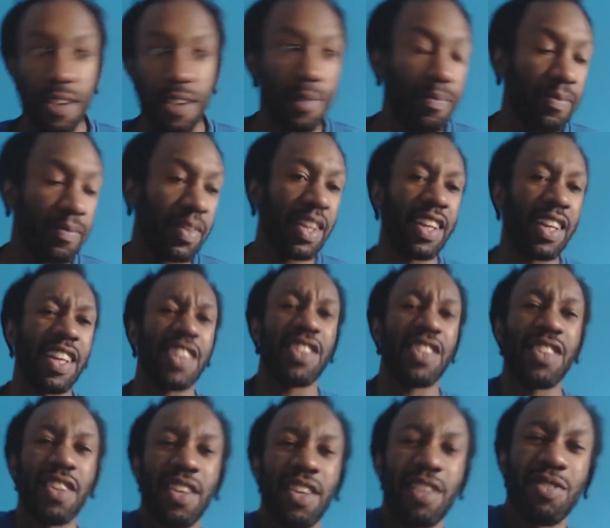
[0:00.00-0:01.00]
um, an
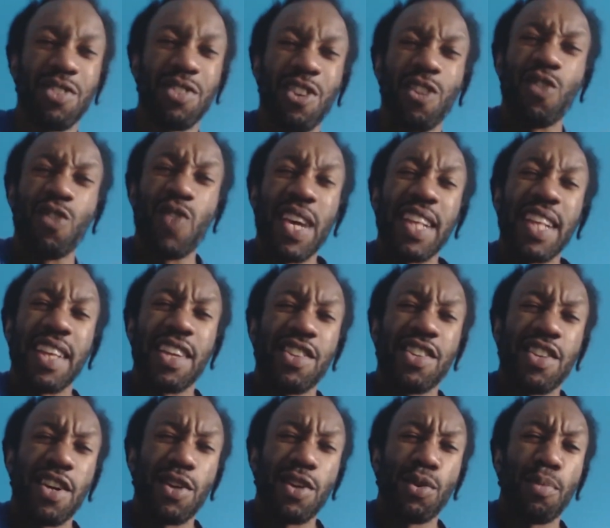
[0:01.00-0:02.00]
exter- was a great
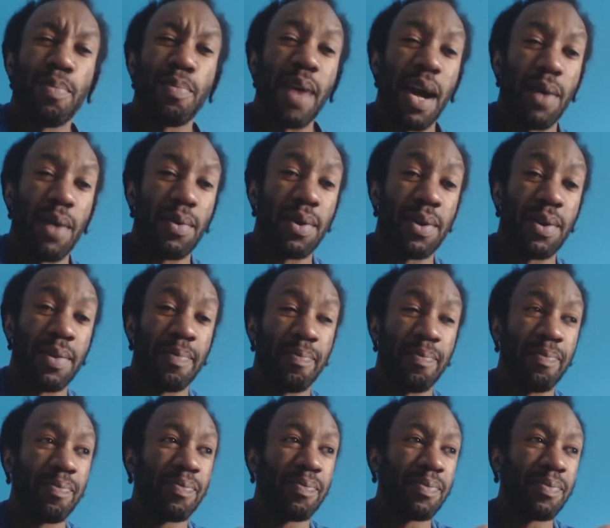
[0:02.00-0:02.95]
external power